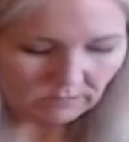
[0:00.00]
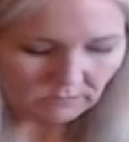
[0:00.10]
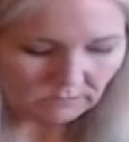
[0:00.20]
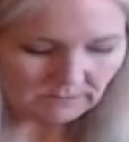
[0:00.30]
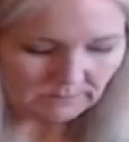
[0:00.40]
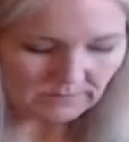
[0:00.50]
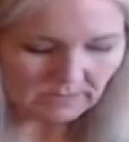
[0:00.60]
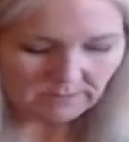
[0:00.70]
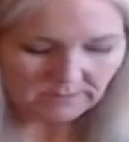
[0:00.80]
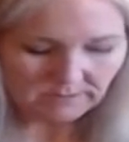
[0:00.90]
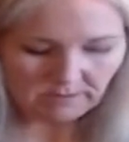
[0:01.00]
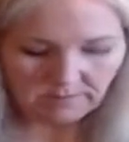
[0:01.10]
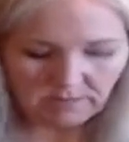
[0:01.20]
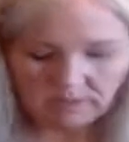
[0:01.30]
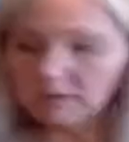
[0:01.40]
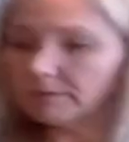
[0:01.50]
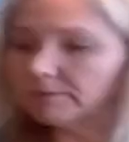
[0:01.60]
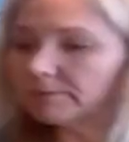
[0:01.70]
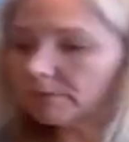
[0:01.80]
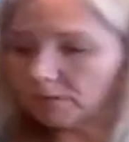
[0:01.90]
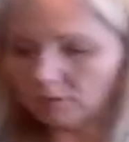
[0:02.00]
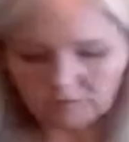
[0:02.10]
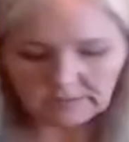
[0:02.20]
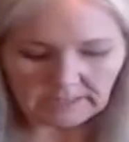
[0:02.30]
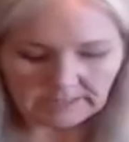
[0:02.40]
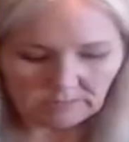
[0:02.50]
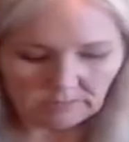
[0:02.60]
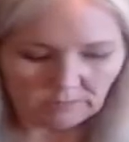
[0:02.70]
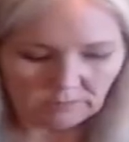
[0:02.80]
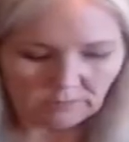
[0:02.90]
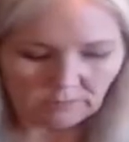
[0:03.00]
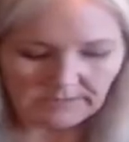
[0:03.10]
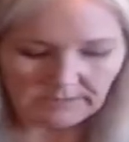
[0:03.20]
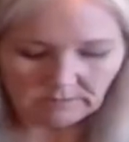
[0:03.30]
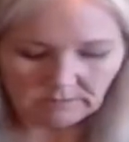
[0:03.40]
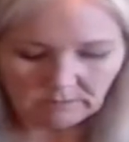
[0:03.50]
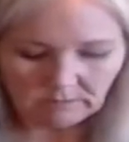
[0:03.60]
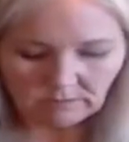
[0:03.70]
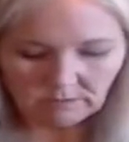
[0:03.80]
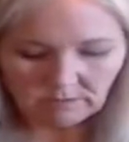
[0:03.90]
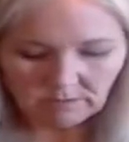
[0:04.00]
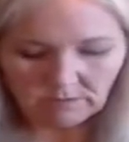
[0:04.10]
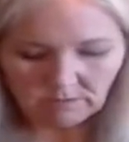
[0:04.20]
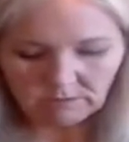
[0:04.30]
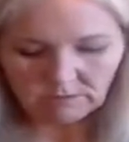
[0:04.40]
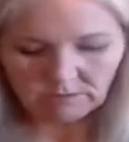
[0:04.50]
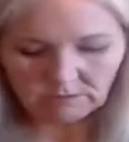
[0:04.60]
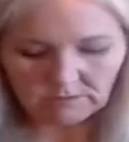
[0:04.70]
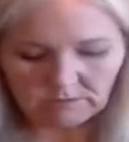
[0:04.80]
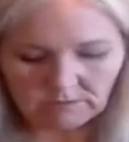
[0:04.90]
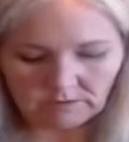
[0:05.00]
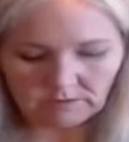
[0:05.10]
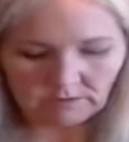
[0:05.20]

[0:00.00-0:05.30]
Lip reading: sippy cup and on the koozie I use 2 bands just to